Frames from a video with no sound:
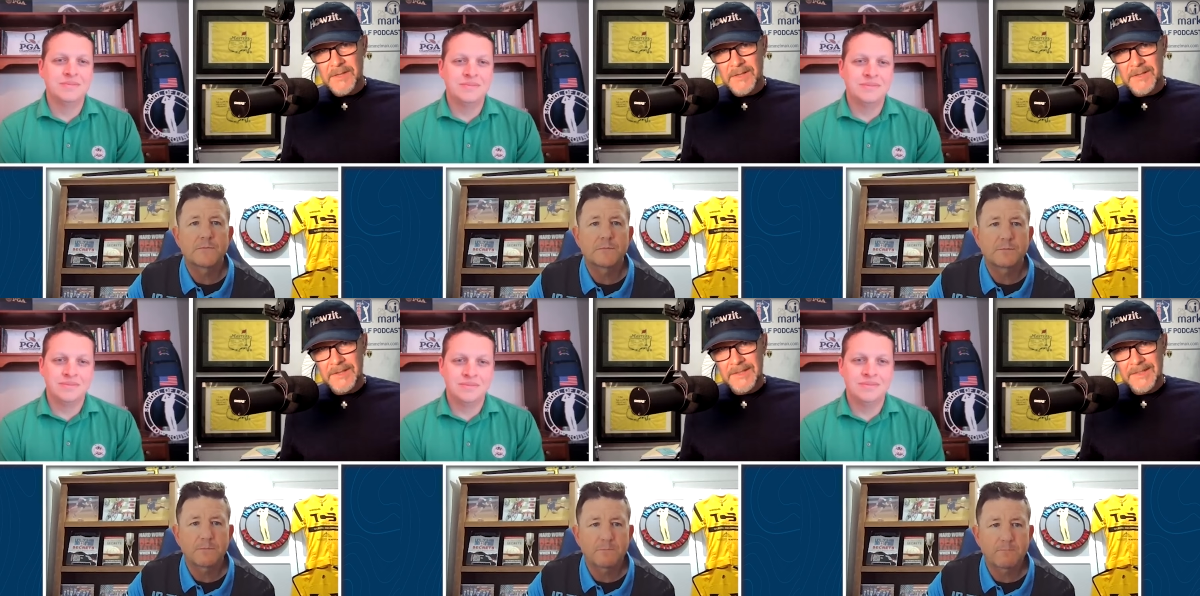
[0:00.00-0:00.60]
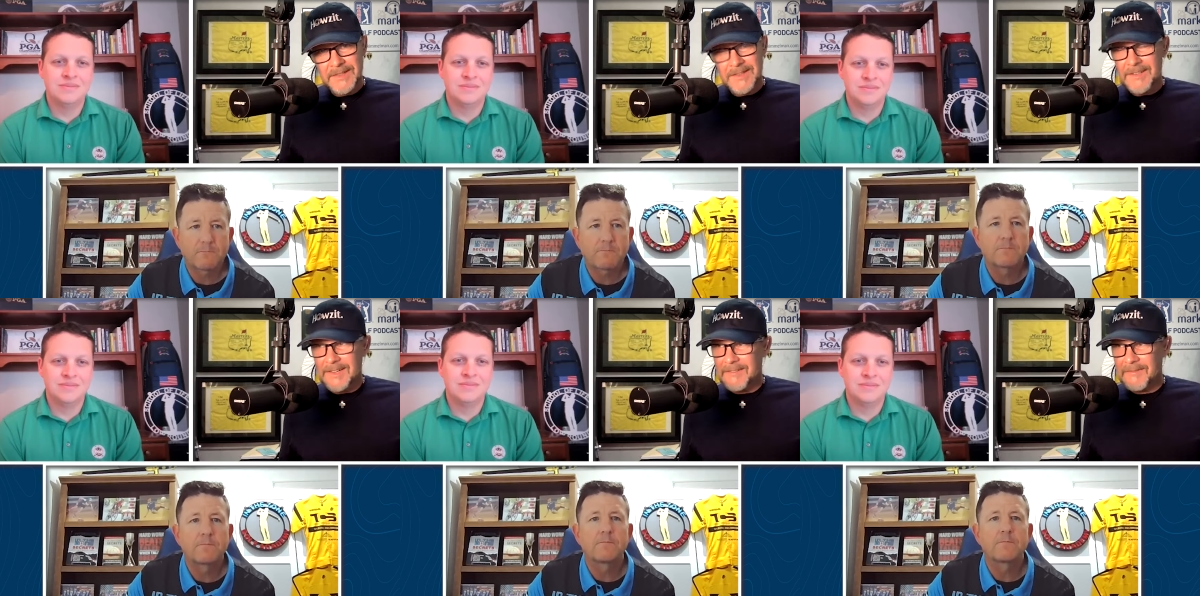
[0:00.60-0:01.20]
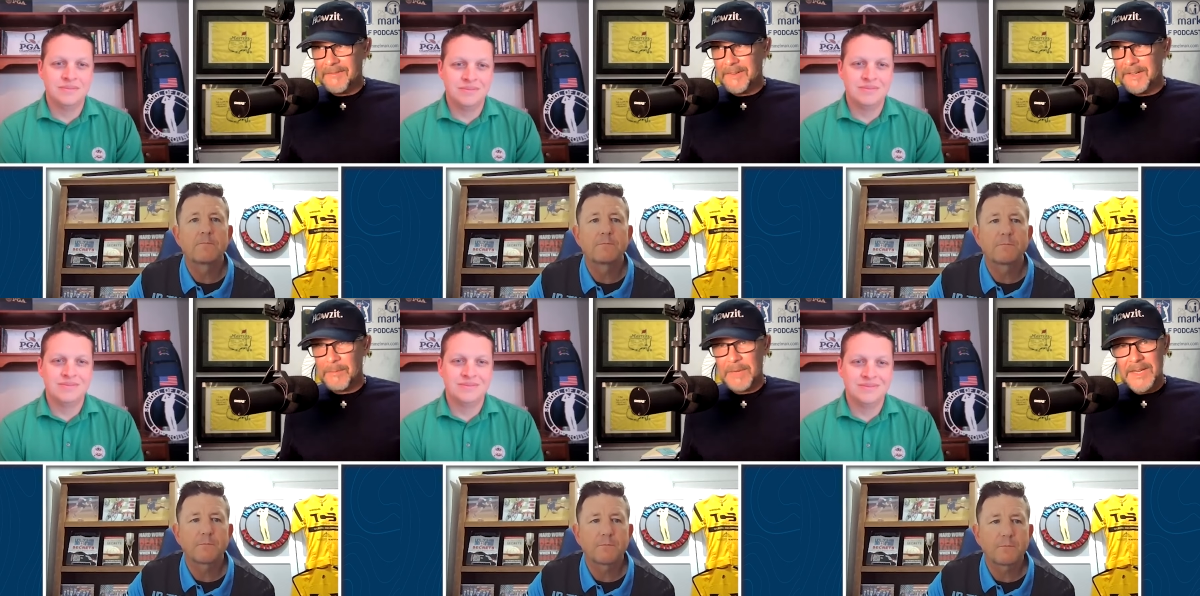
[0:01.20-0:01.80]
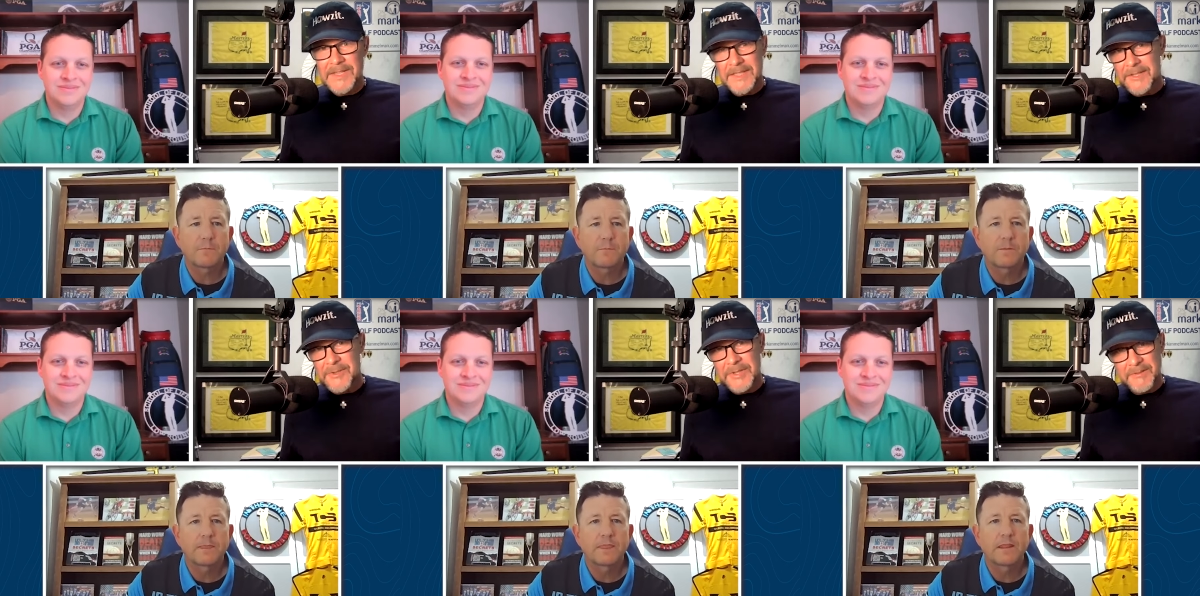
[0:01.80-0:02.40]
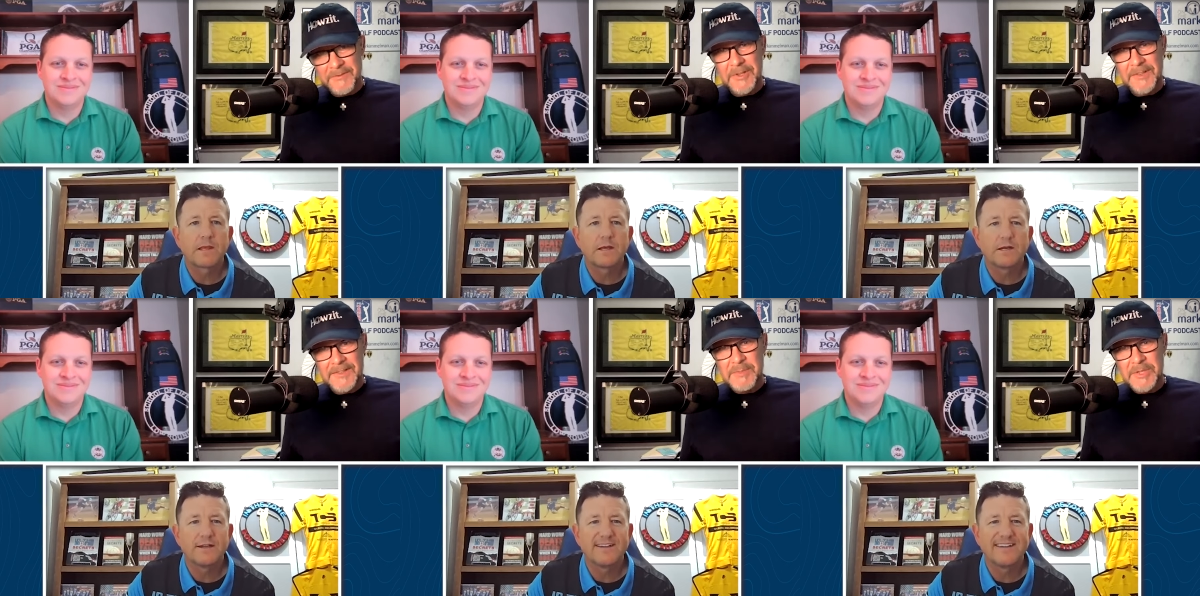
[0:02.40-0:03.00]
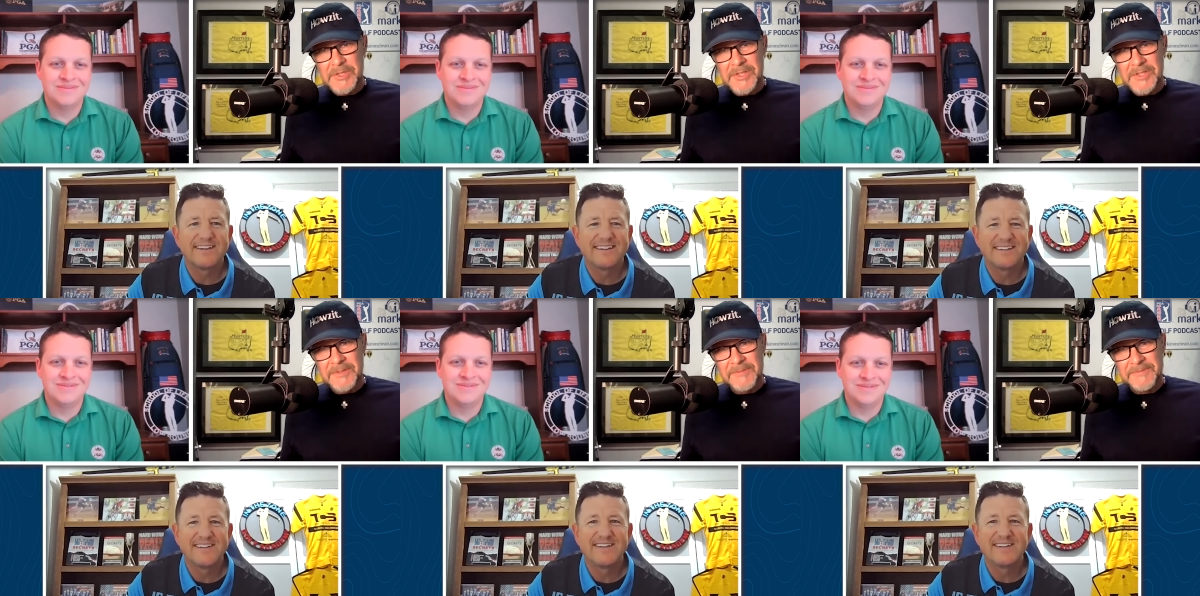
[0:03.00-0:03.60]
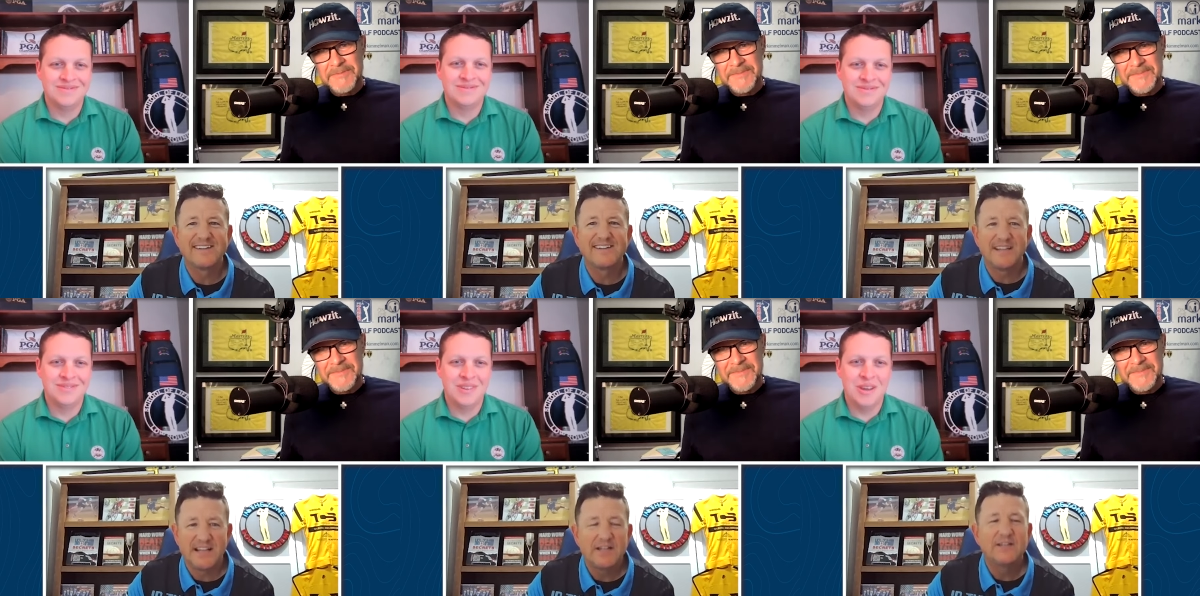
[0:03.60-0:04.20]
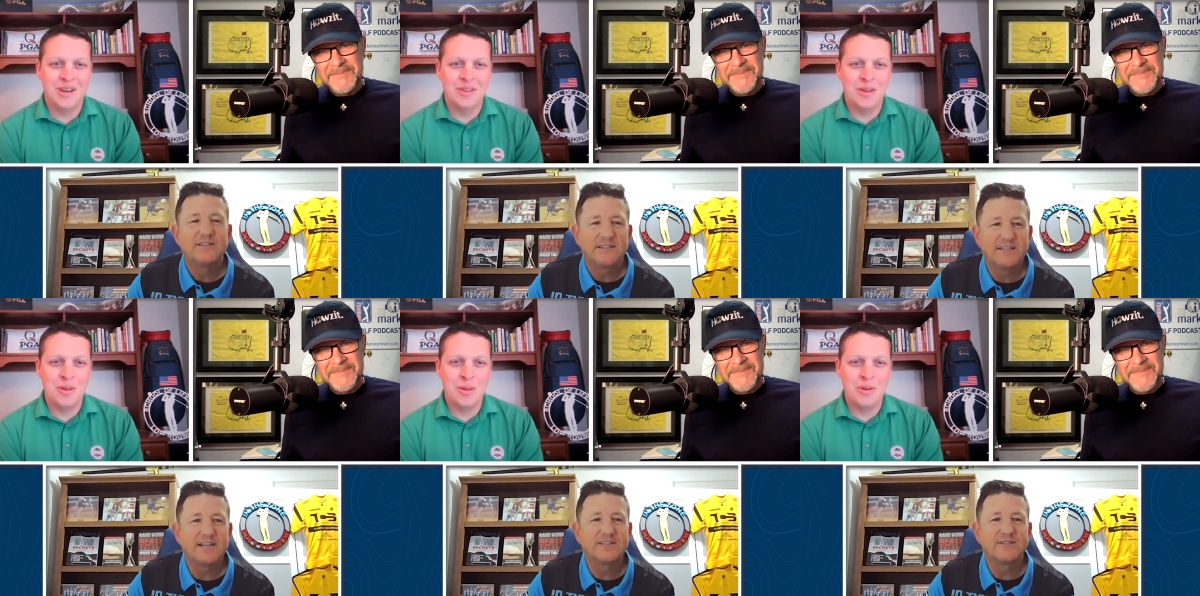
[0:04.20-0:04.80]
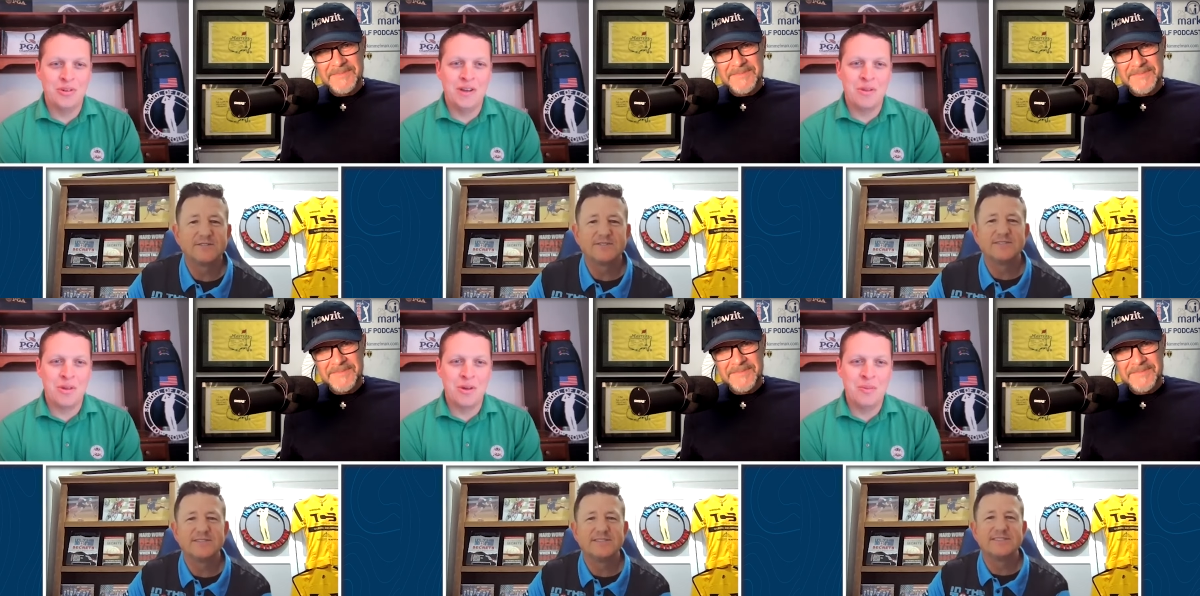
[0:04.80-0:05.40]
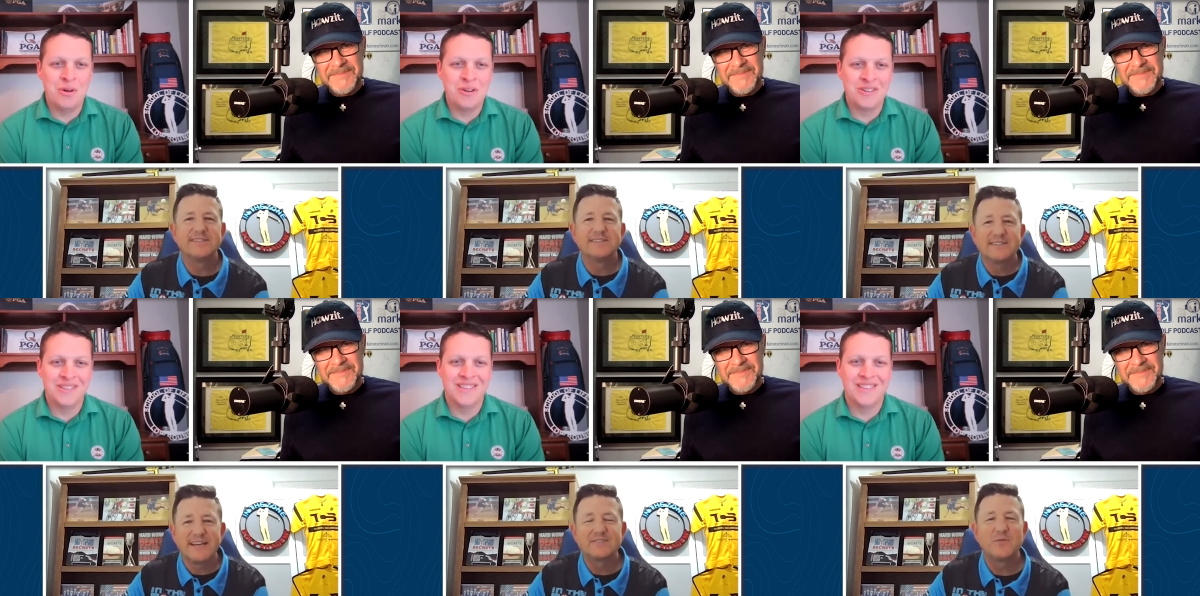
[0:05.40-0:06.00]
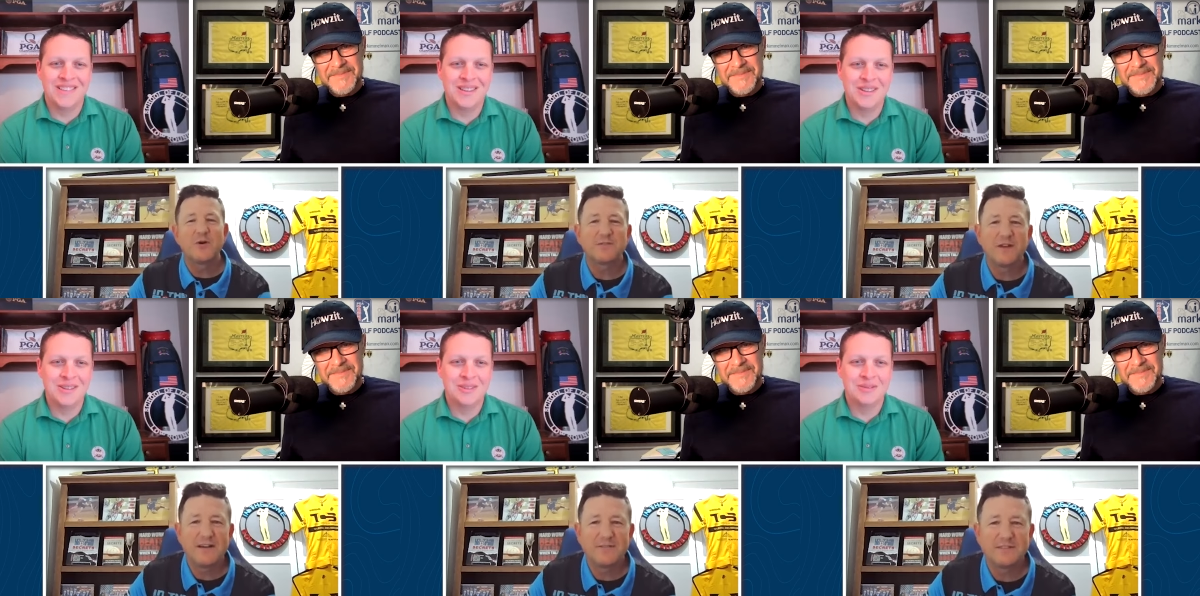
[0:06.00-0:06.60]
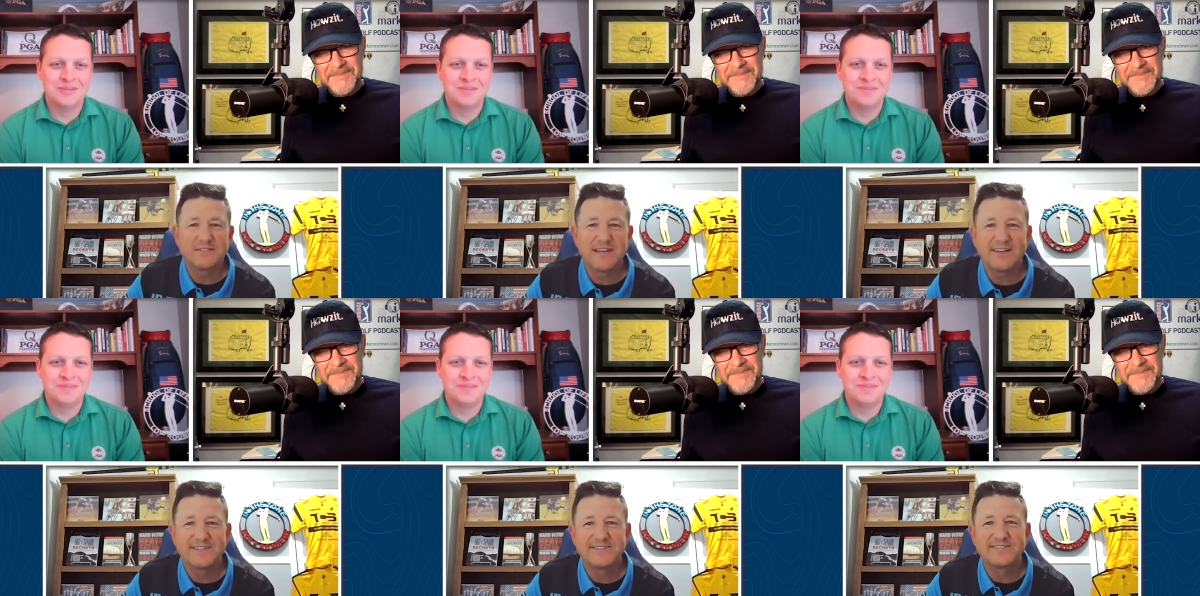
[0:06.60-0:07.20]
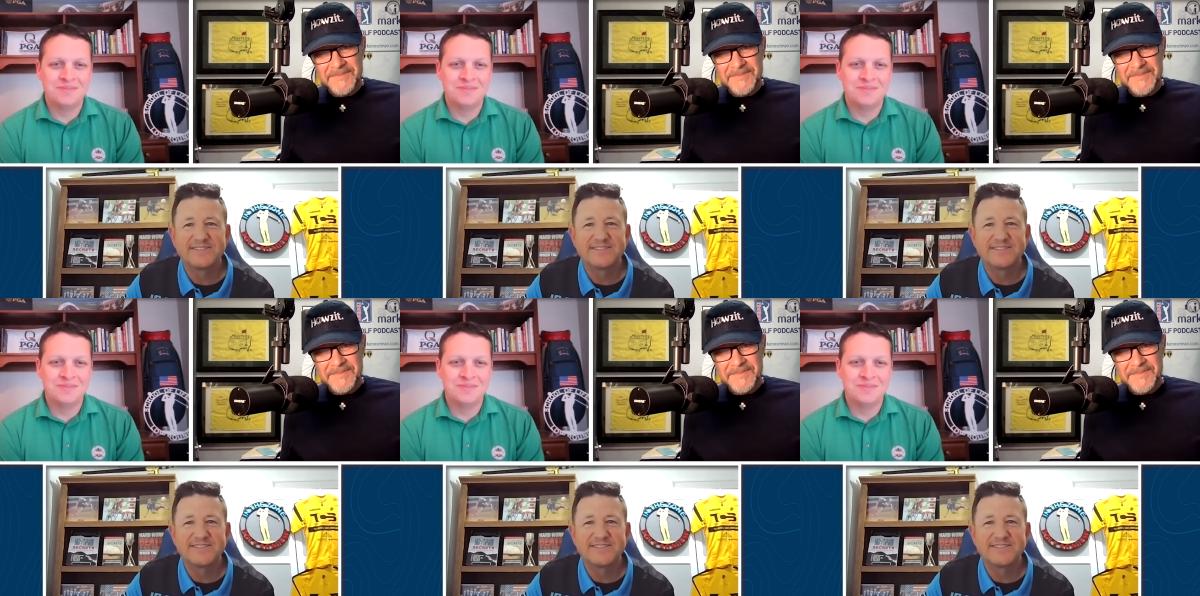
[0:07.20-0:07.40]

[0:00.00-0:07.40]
Speaker 1: are are kind of uh, blazing the trail for all of us. Appreciate you. Yeah, thank you thank so much you. for having us on, Mark.
Speaker 2: Thanks, Mark, for having us. Yeah.